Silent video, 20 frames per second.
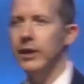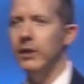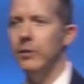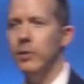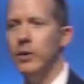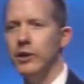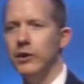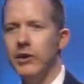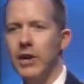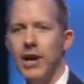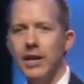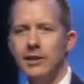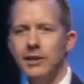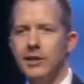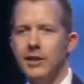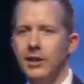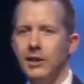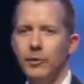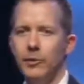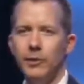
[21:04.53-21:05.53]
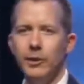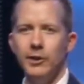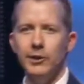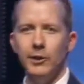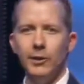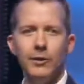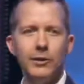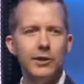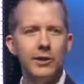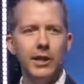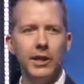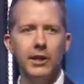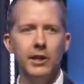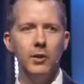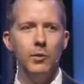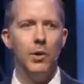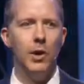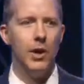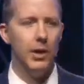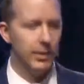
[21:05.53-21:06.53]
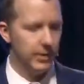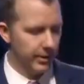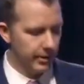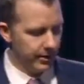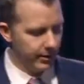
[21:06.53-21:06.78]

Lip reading: when you're not seeing the results that you want.